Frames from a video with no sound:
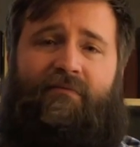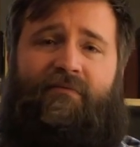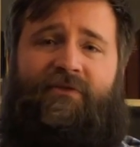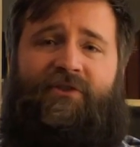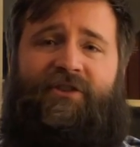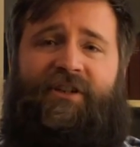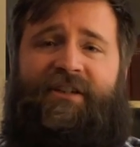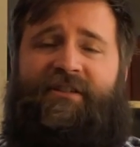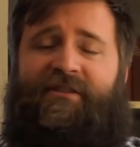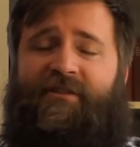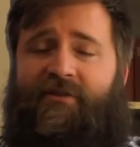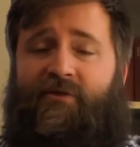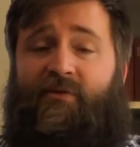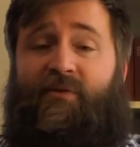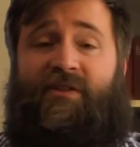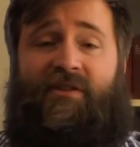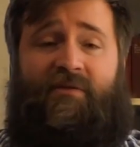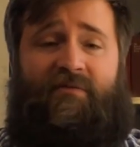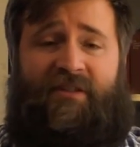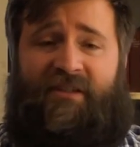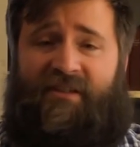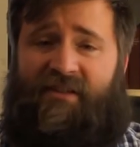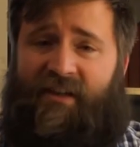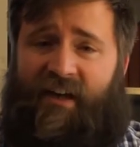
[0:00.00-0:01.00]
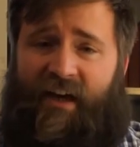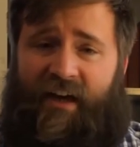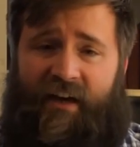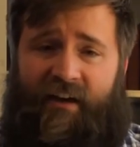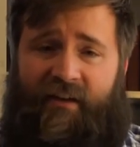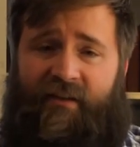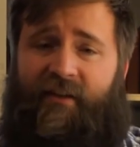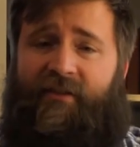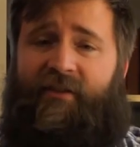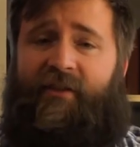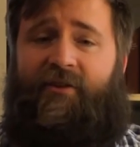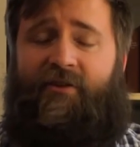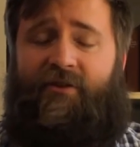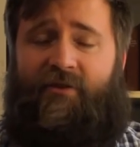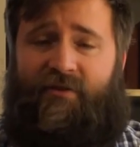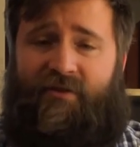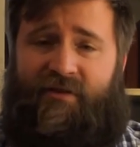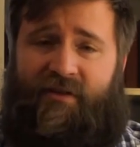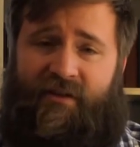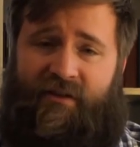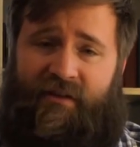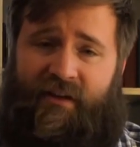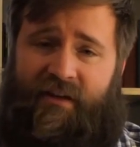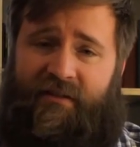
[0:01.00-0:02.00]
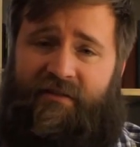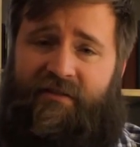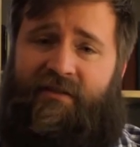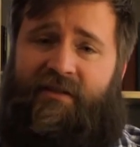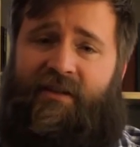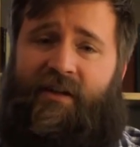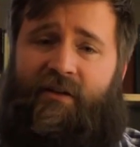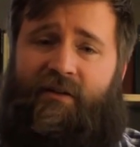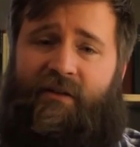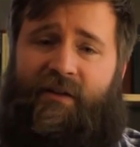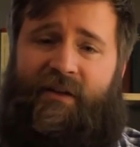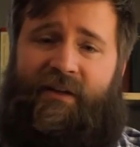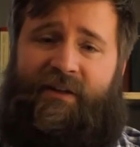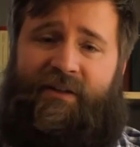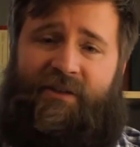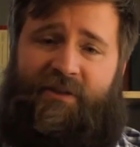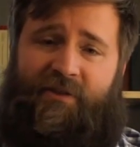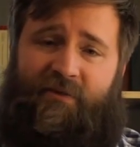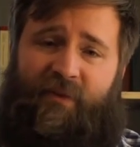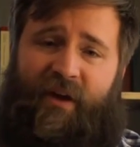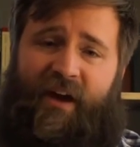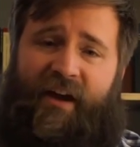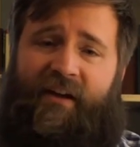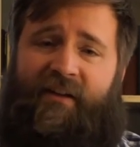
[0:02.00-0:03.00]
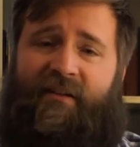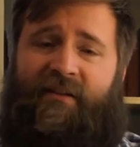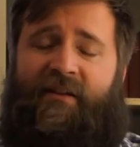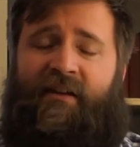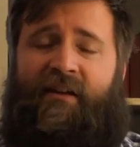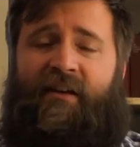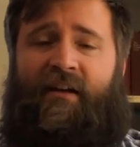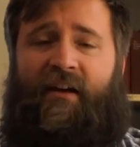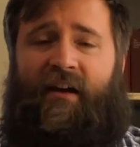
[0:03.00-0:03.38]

Jesus was a Messiah that the Jews didn't necessarily expect.